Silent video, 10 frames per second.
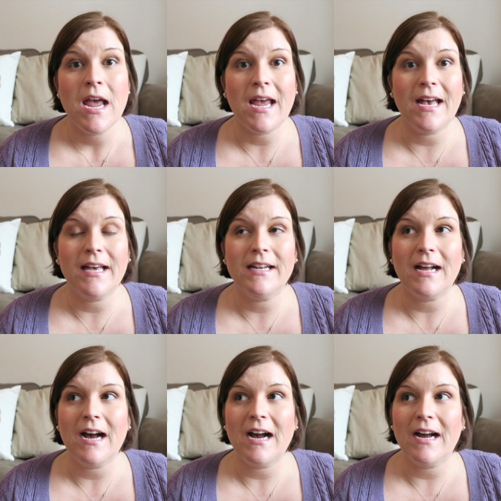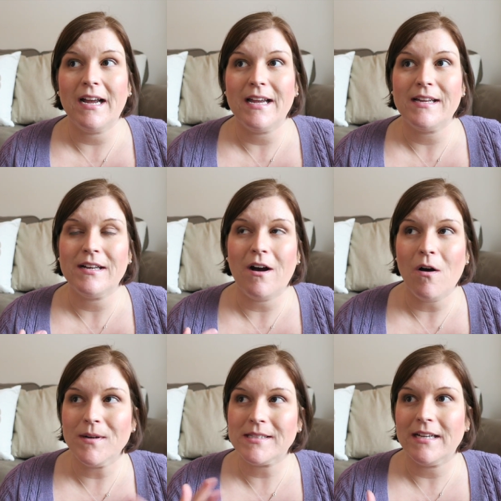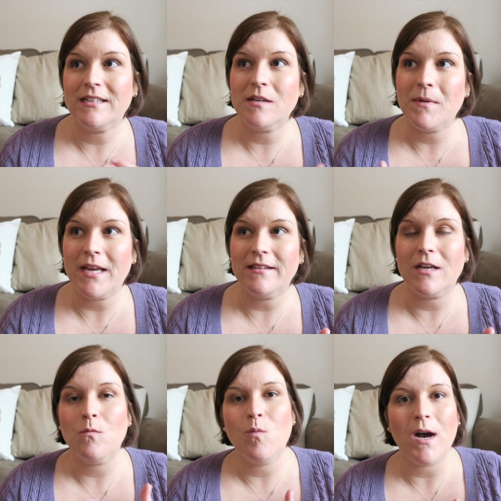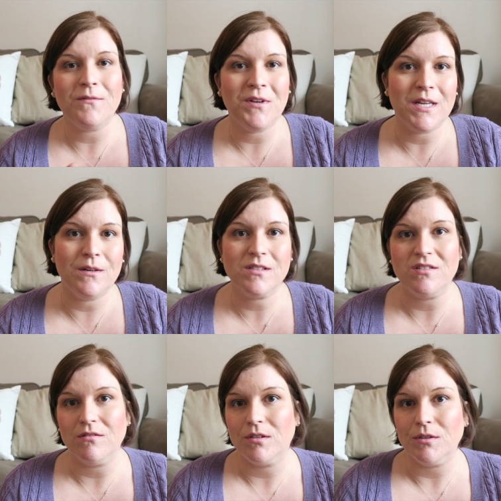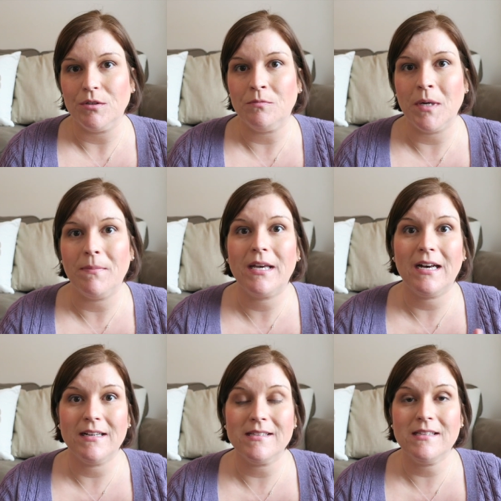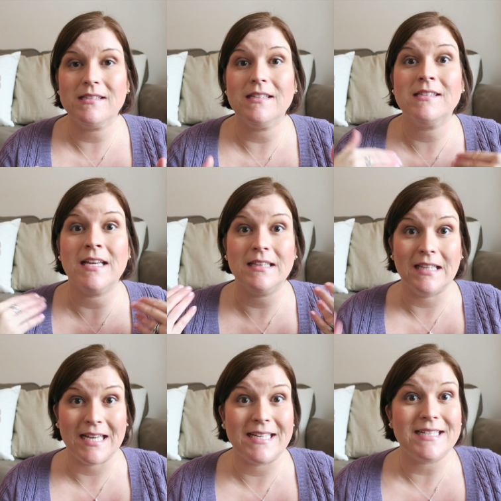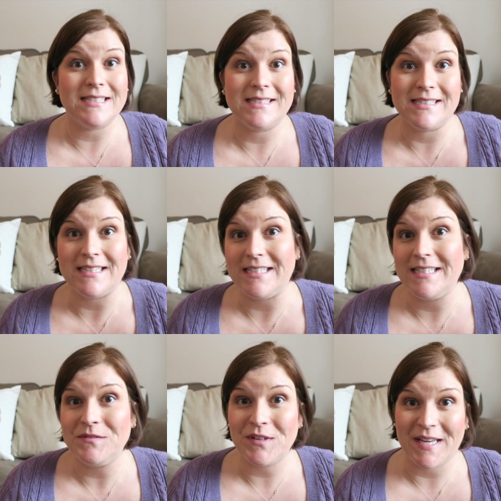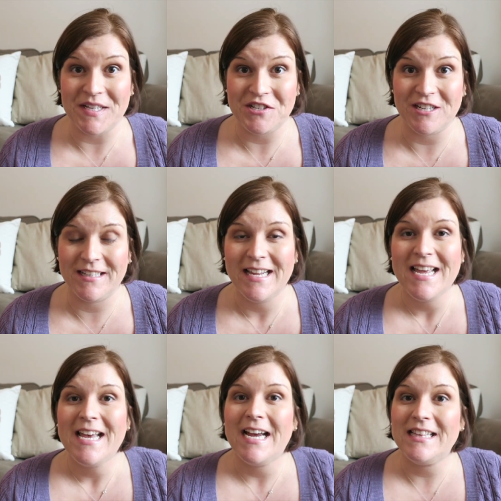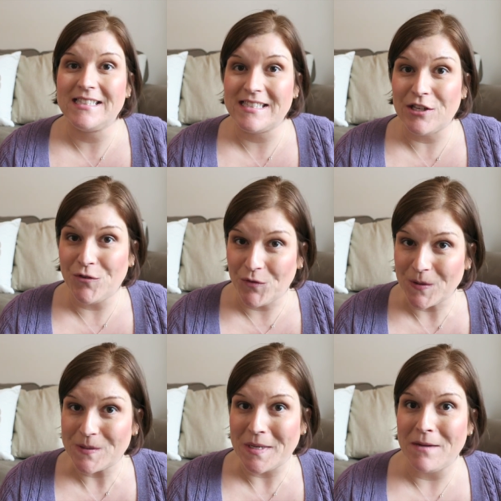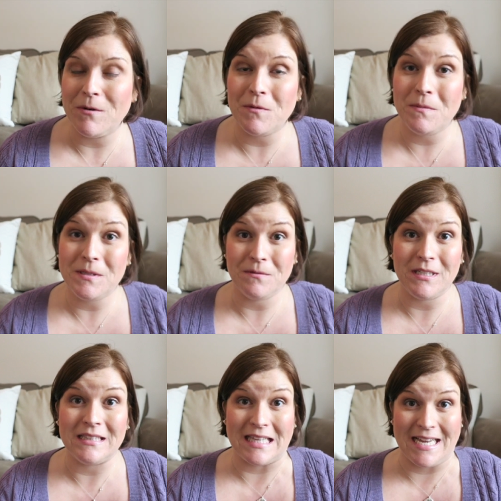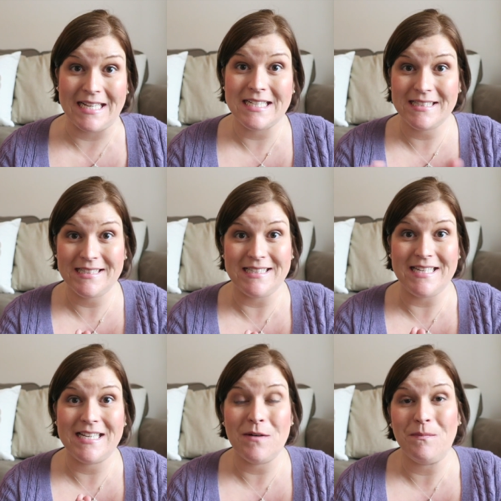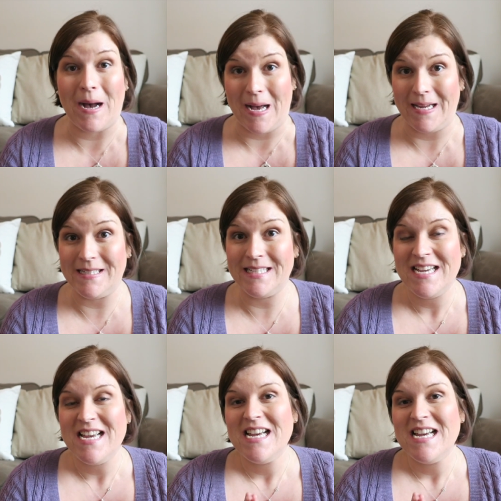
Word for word: And I always kind of debate like what videos to include, but because this is a land and sea vacation, and this is the first time we'll be doing land and sea combined.